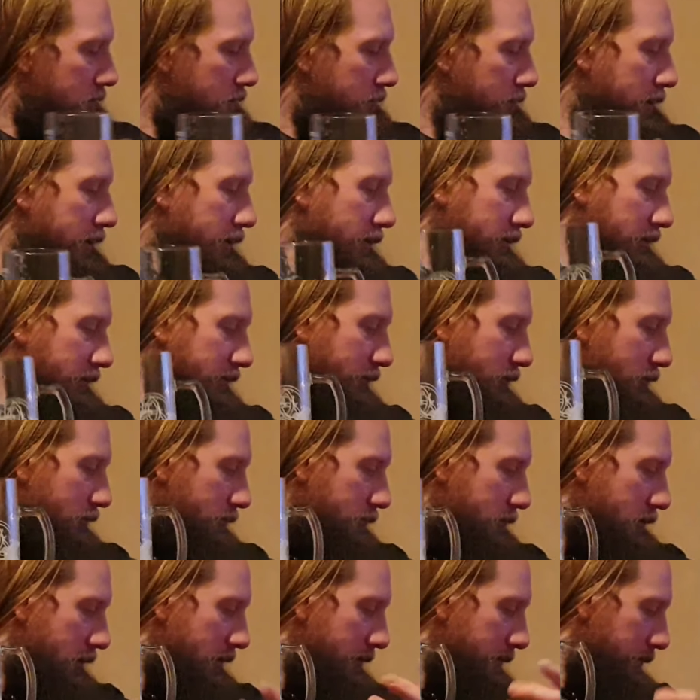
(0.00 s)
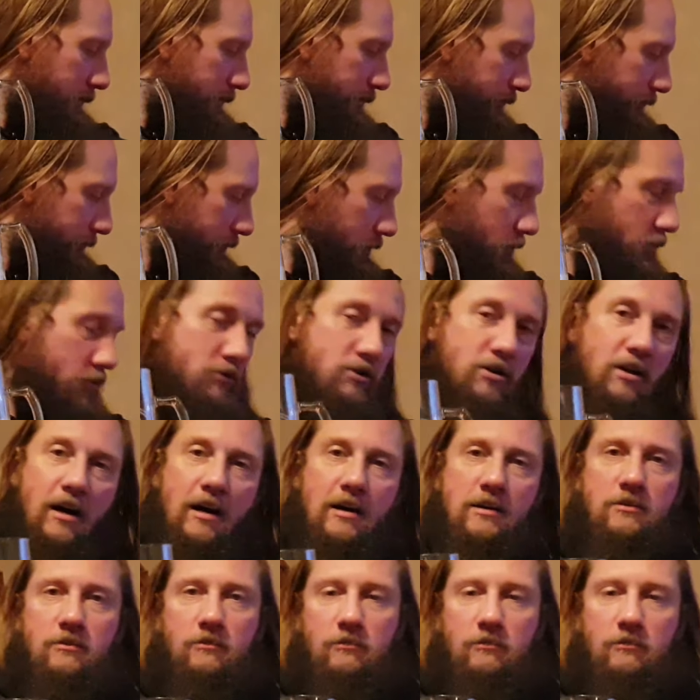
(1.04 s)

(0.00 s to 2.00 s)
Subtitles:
Because if you've got a Countach,